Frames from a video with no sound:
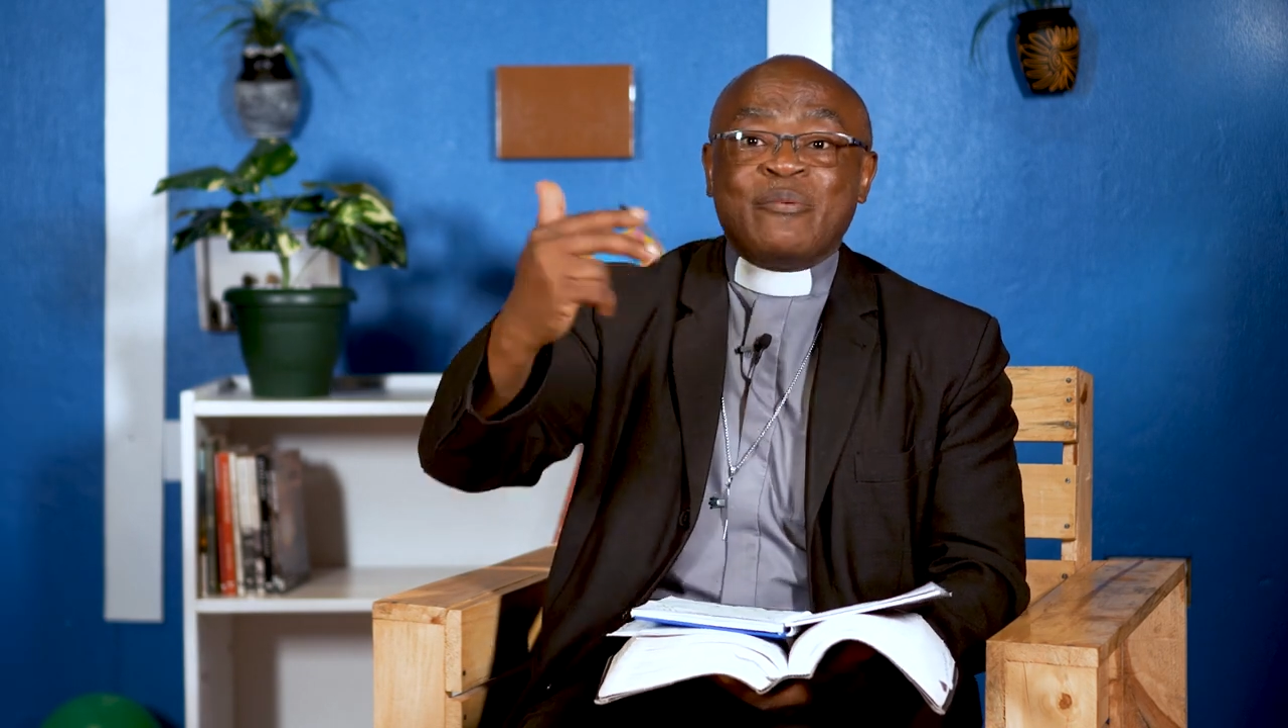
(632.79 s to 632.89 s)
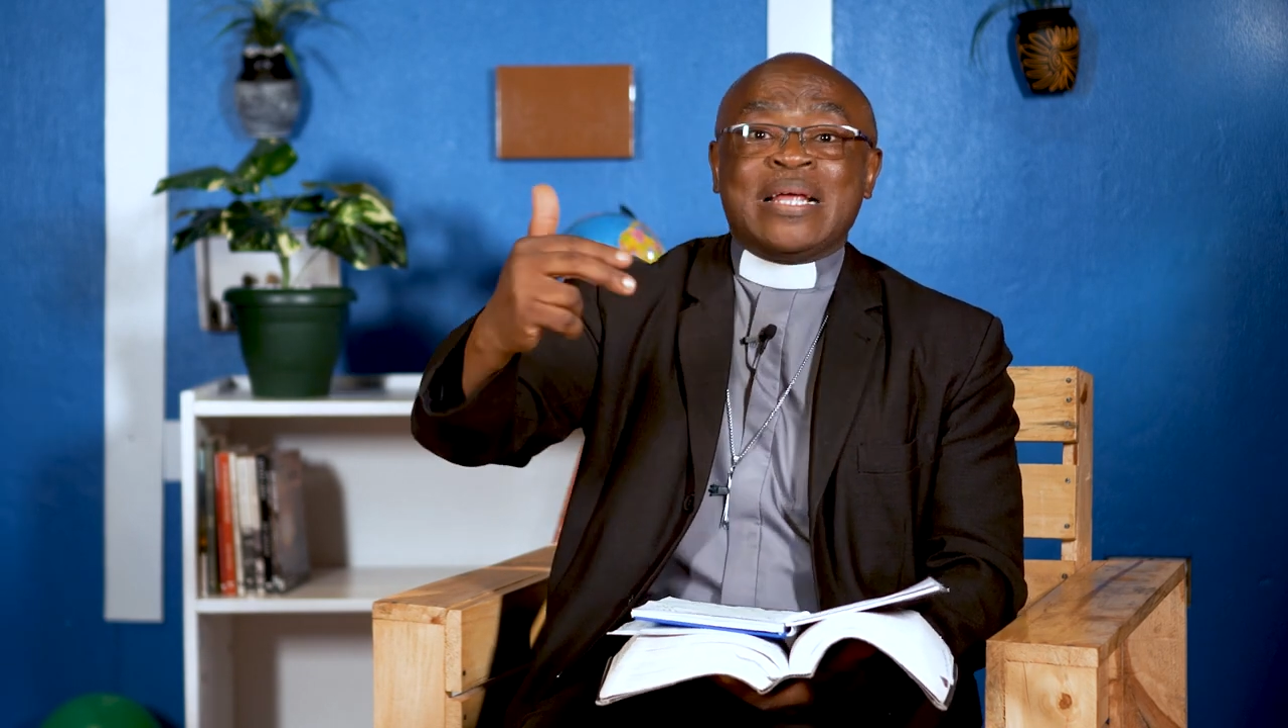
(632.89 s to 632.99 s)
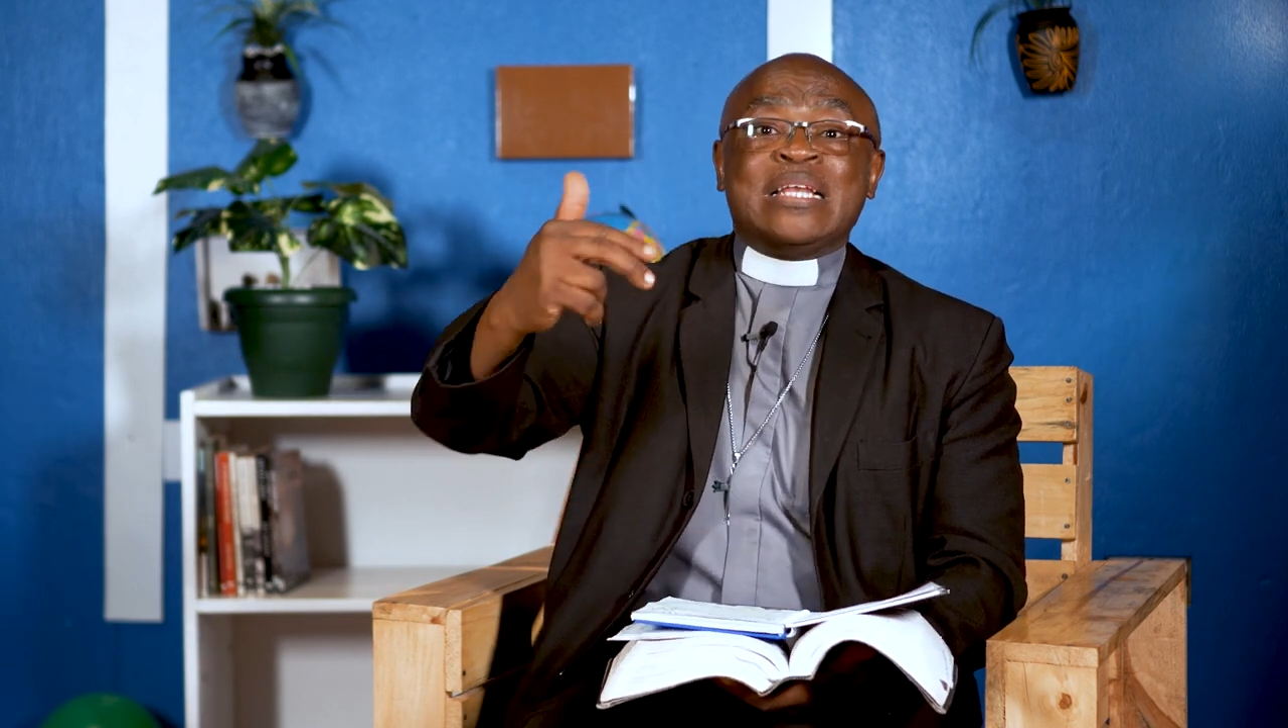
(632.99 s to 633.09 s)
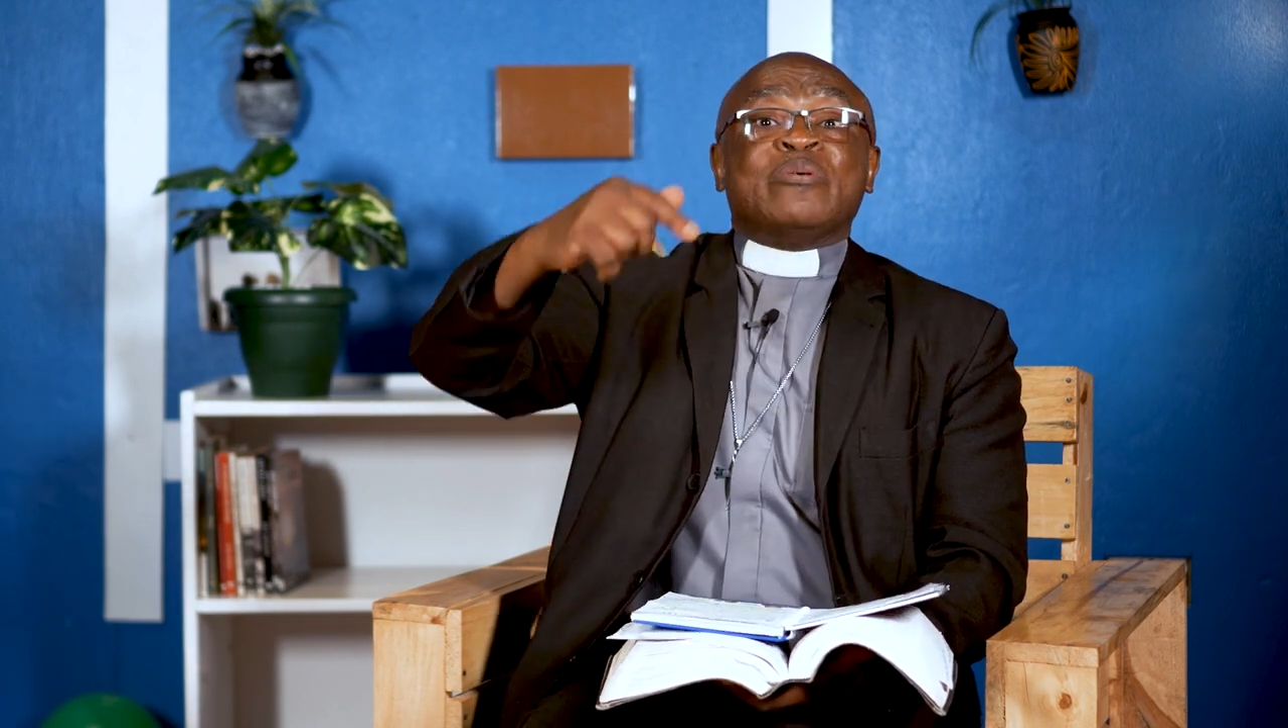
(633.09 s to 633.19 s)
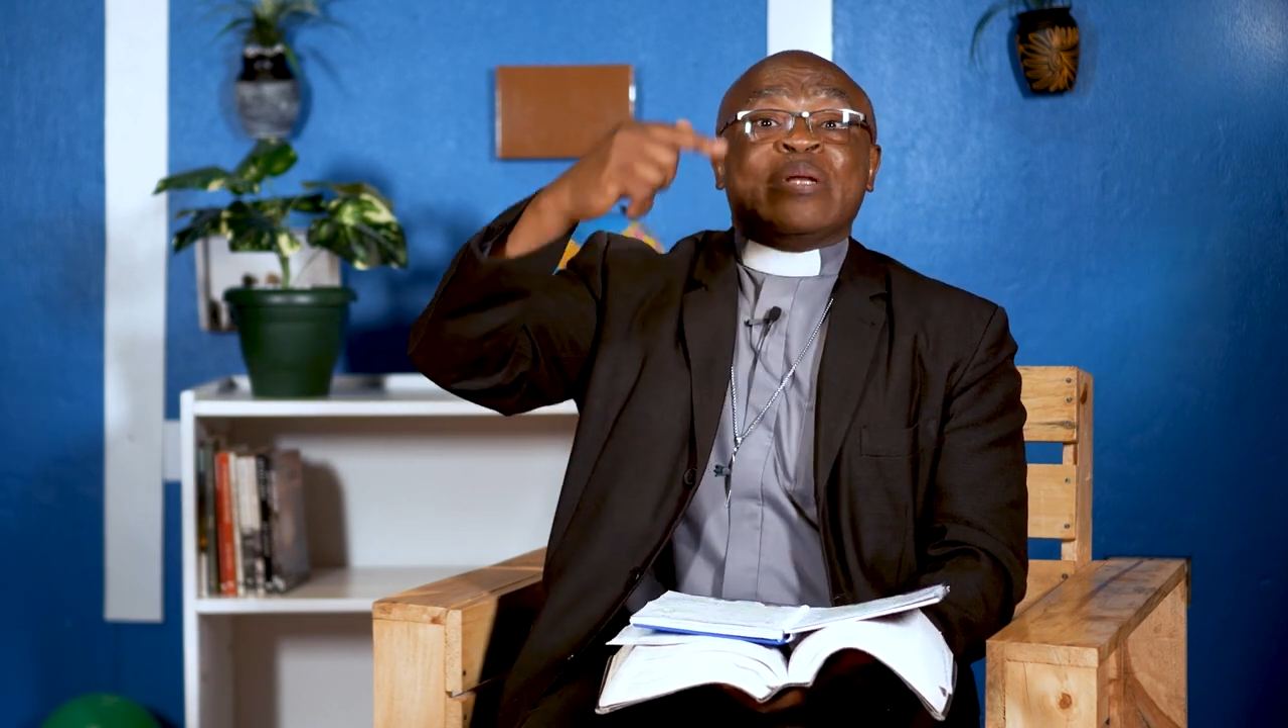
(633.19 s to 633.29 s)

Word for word: when you